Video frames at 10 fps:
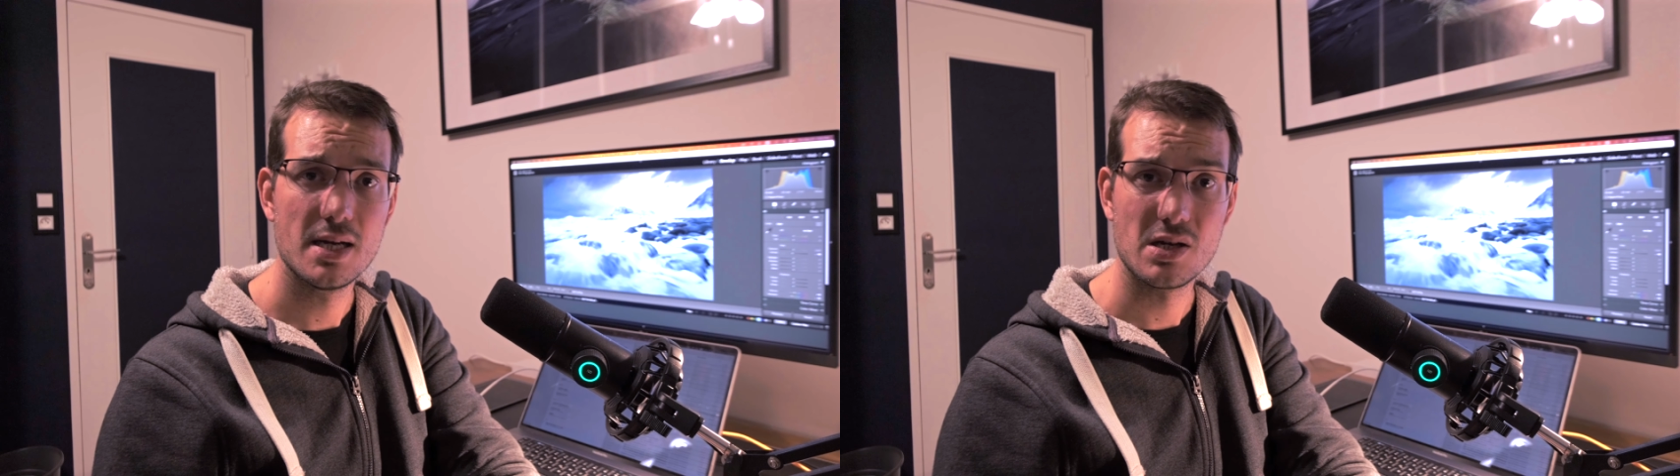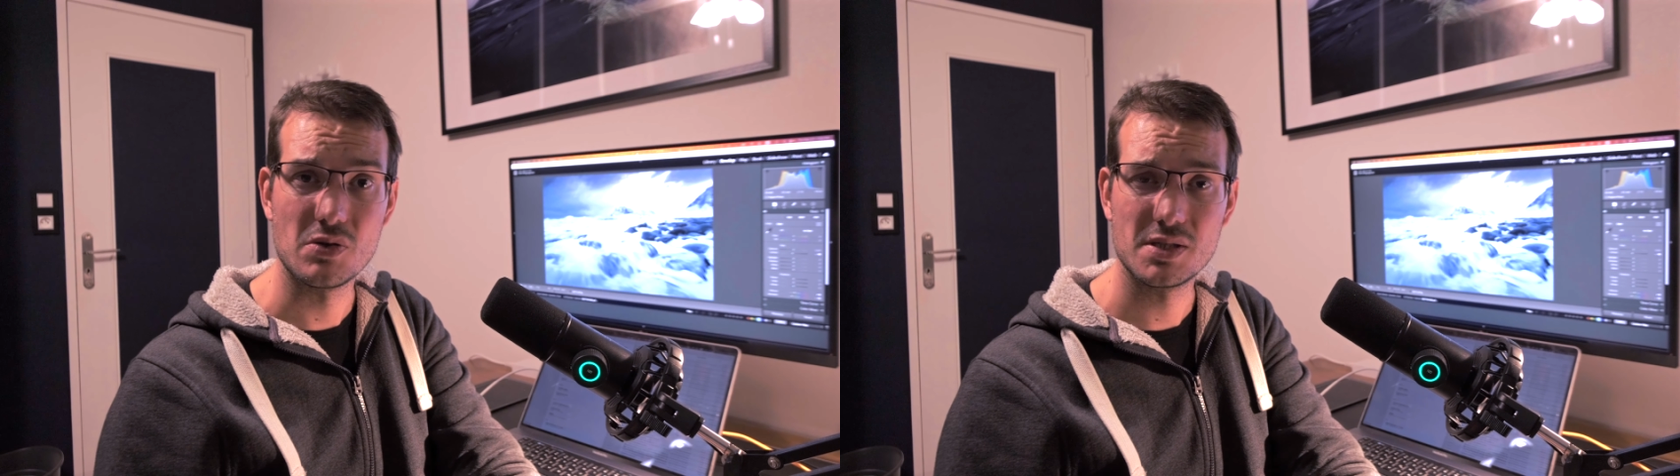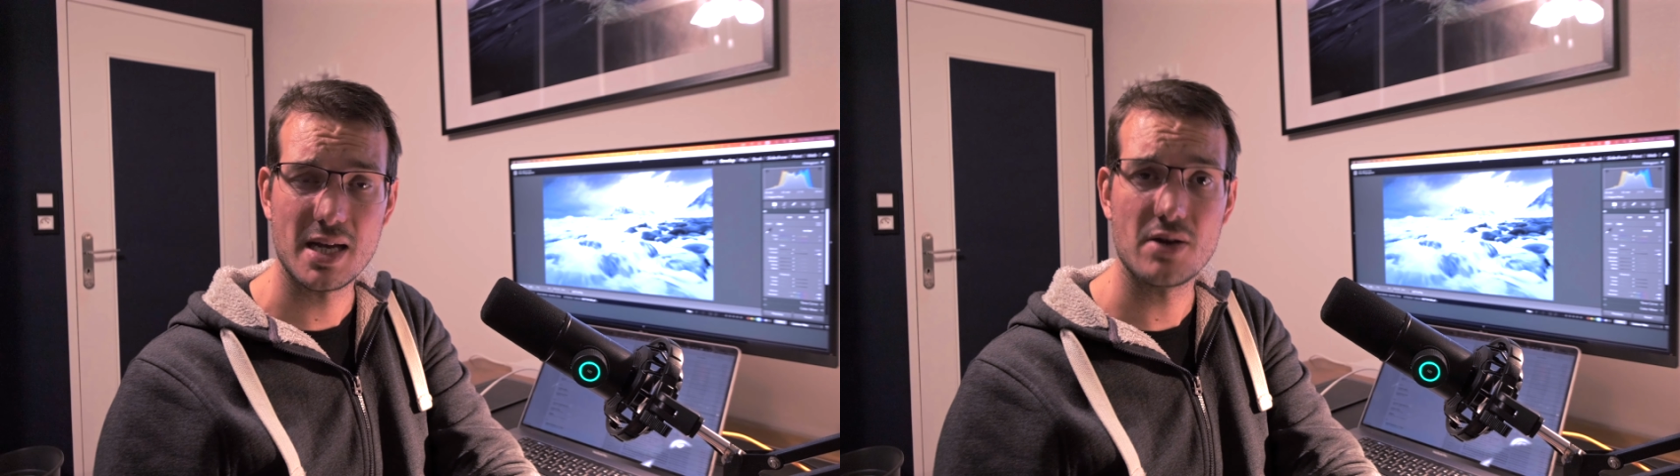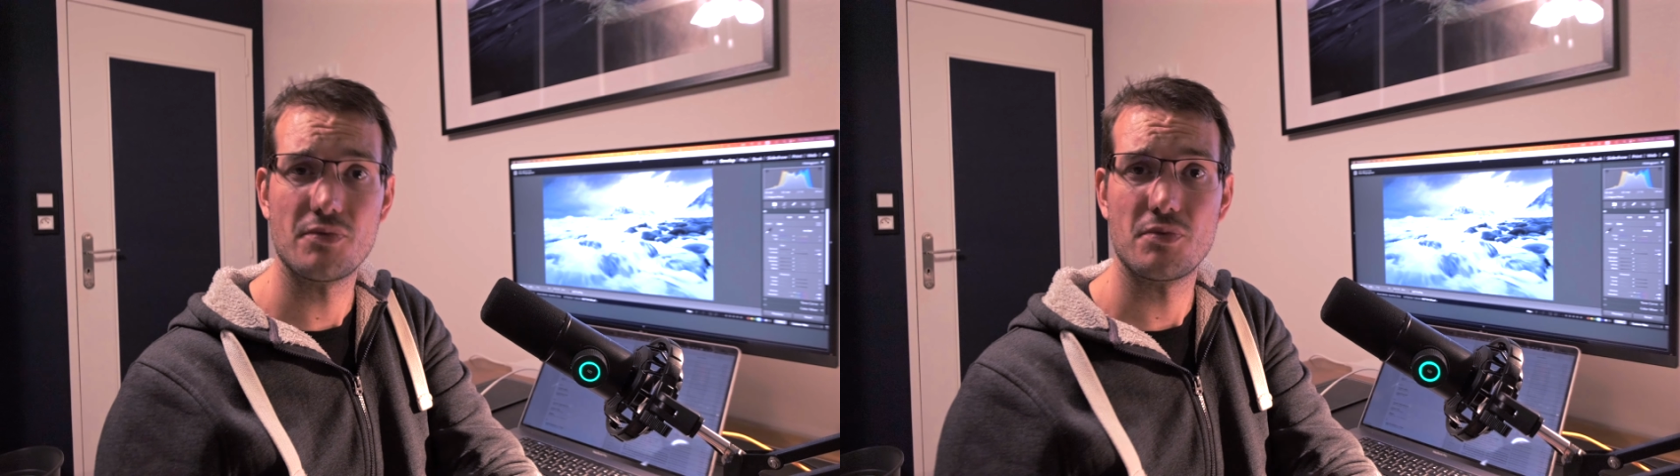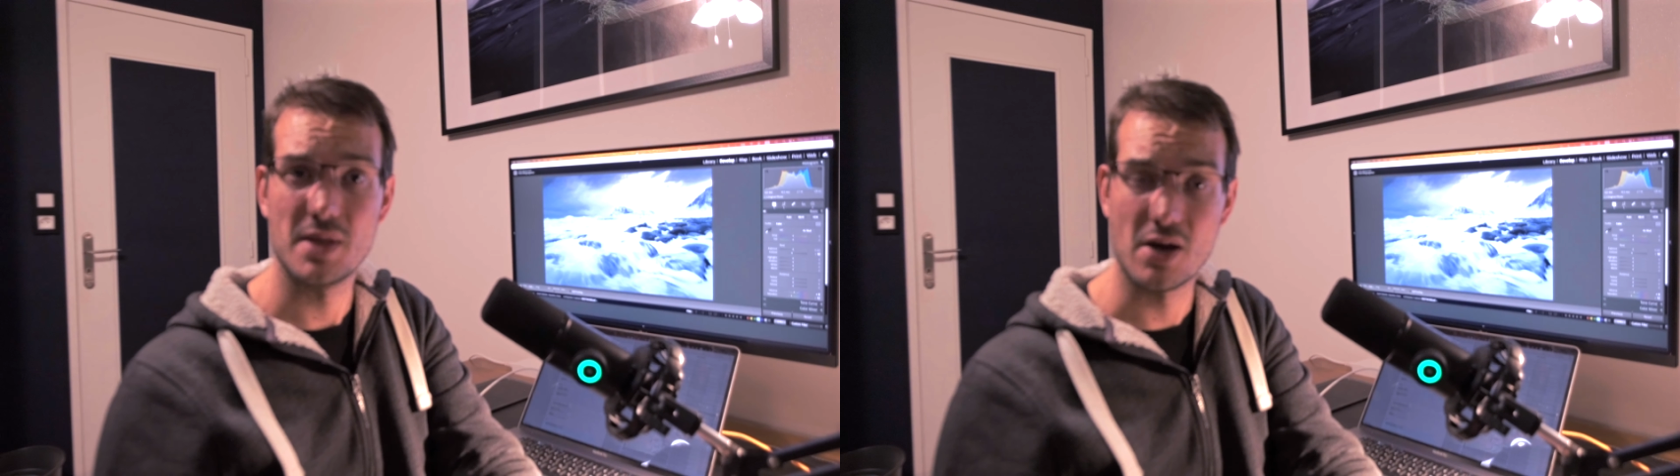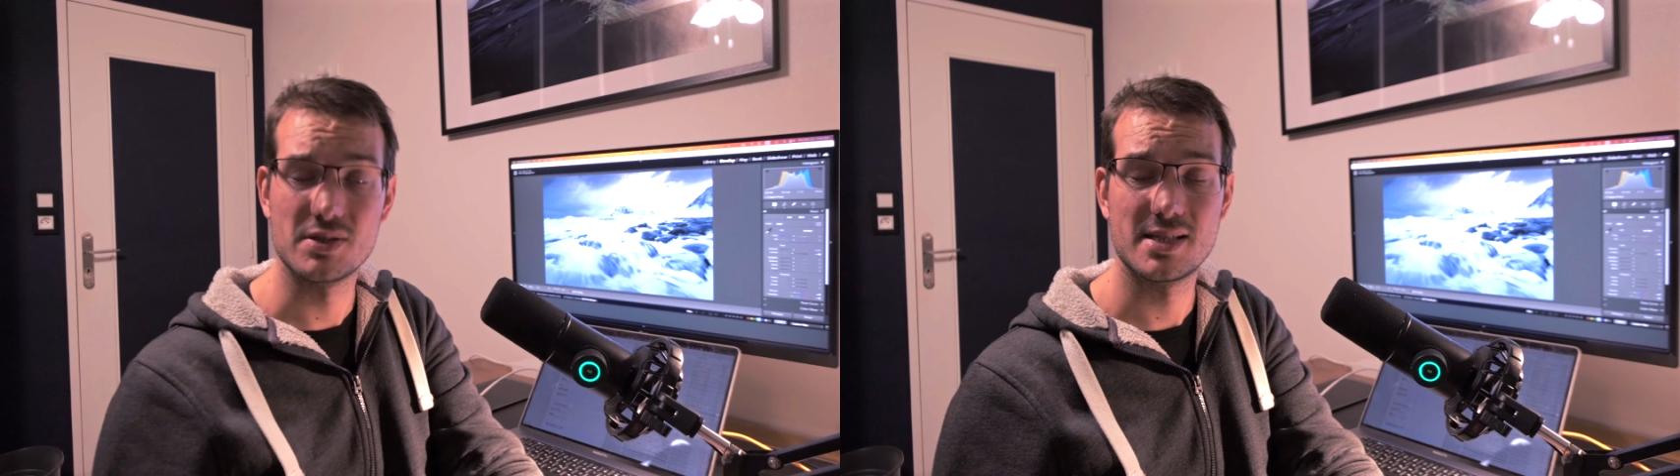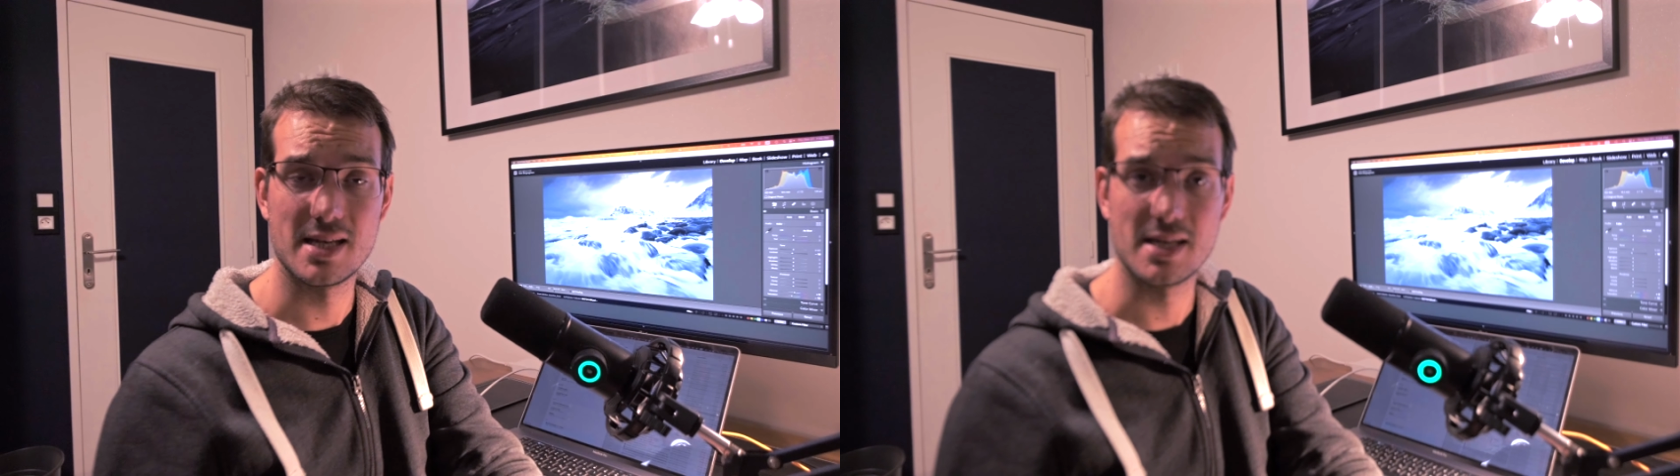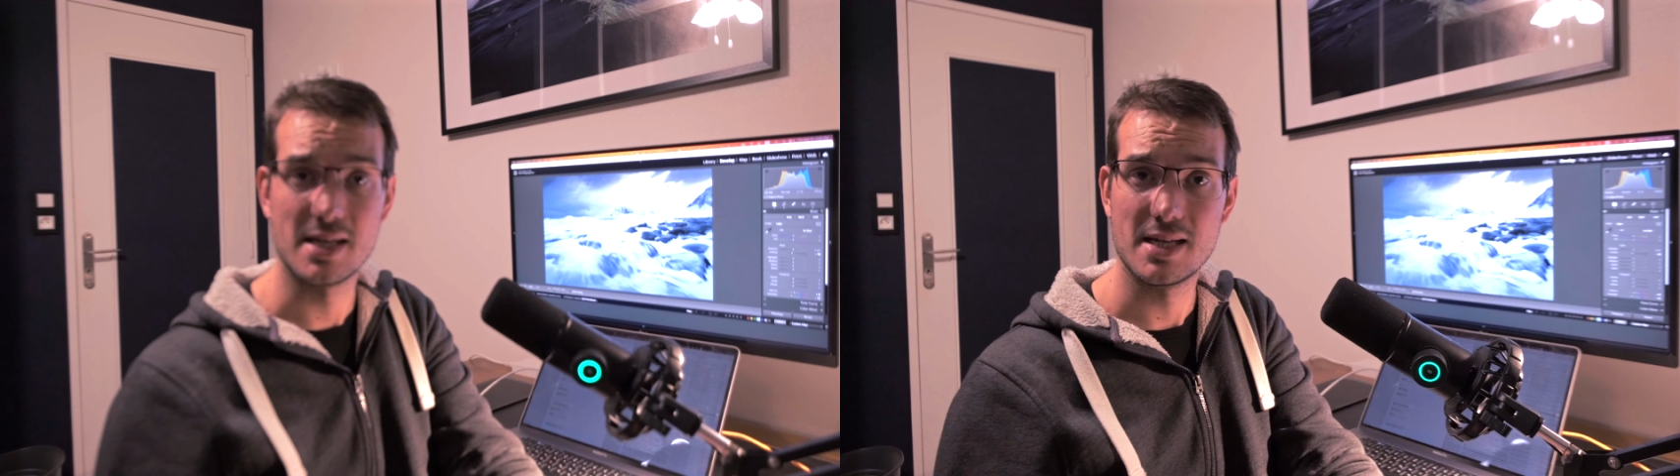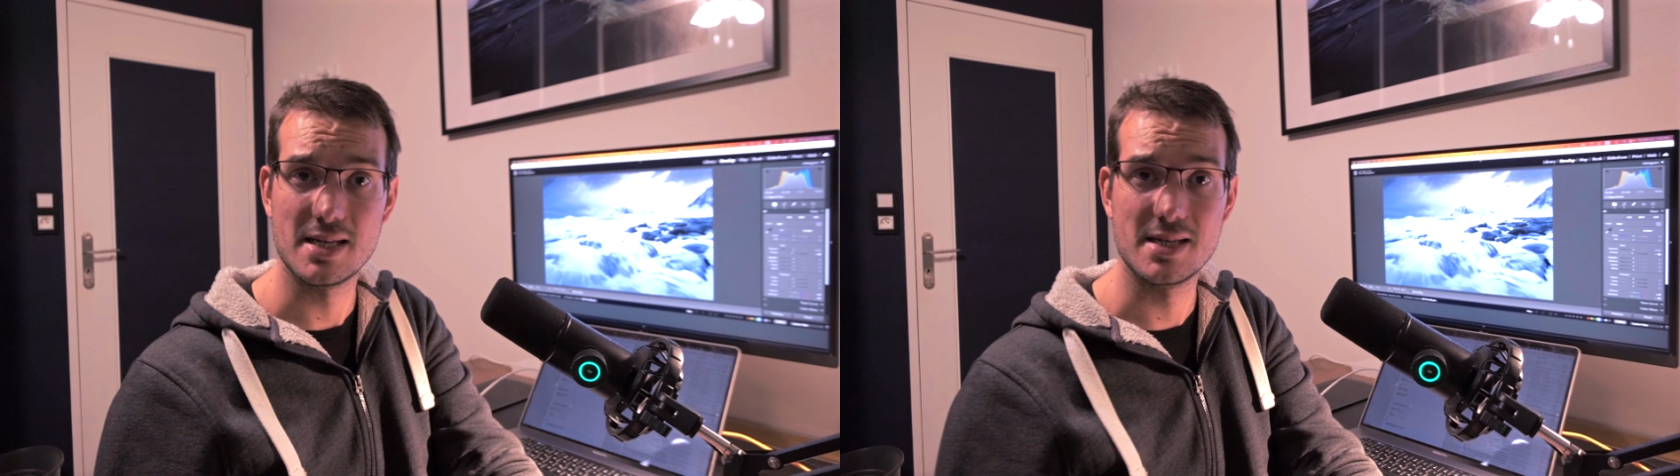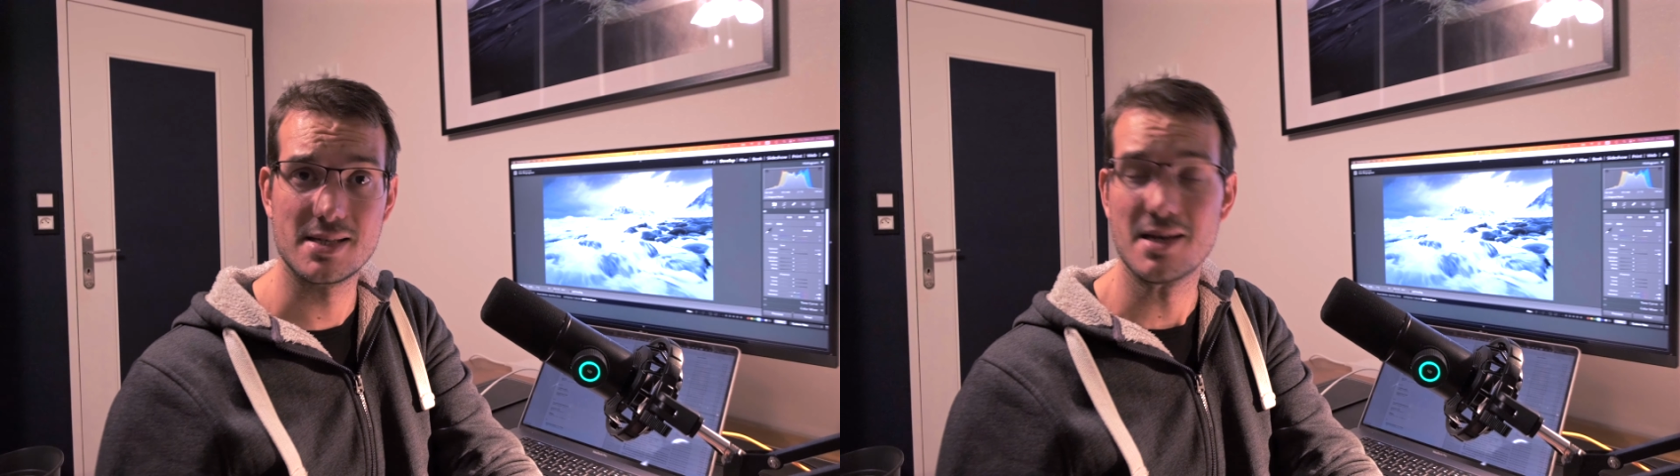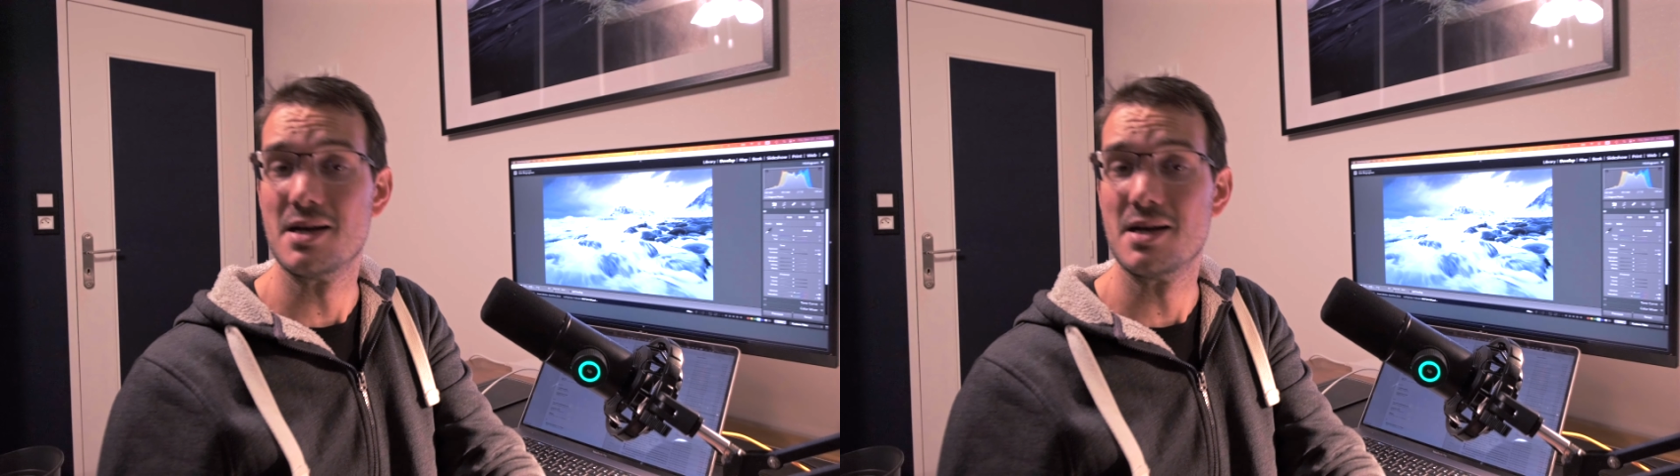goes kind of without saying is